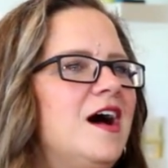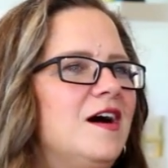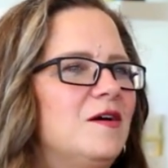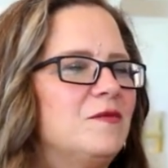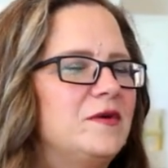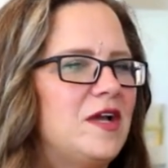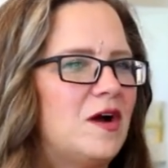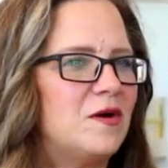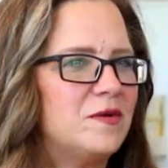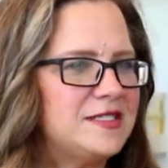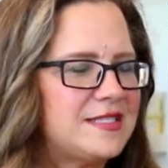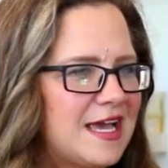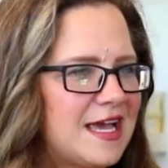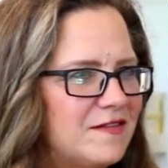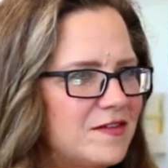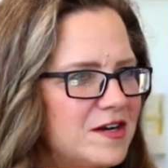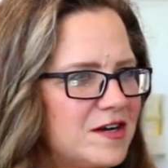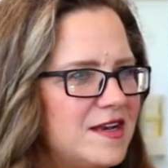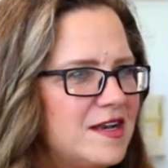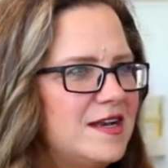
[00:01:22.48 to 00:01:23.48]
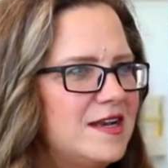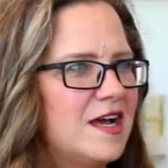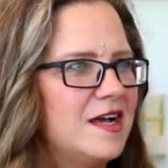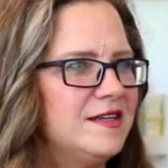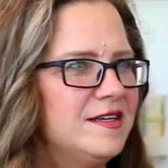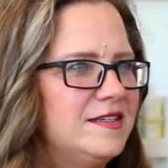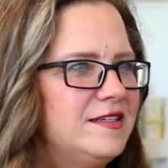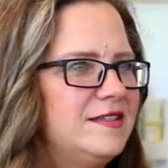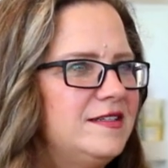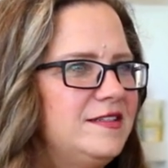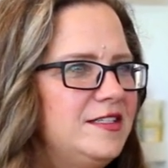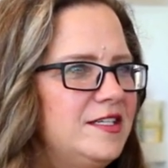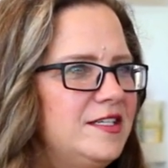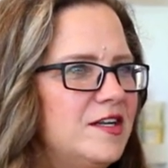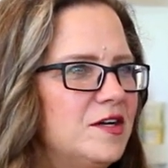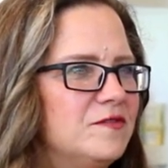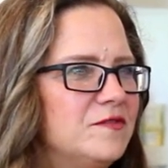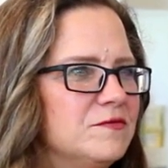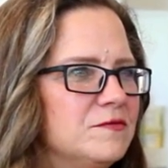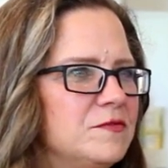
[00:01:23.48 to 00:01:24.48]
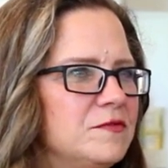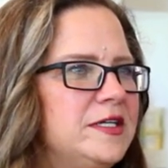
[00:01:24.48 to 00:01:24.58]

Uh, we always have our, uh, you know,